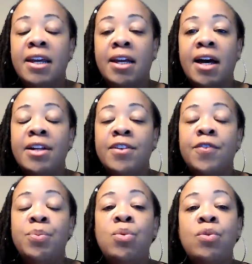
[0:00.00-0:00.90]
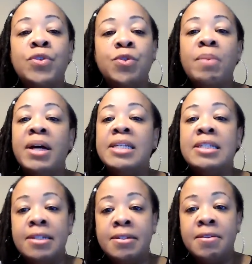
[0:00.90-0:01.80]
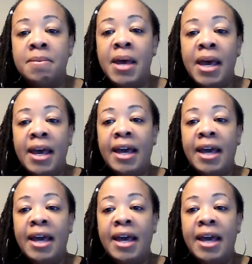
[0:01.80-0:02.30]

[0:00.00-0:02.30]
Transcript: it kind of moves through my system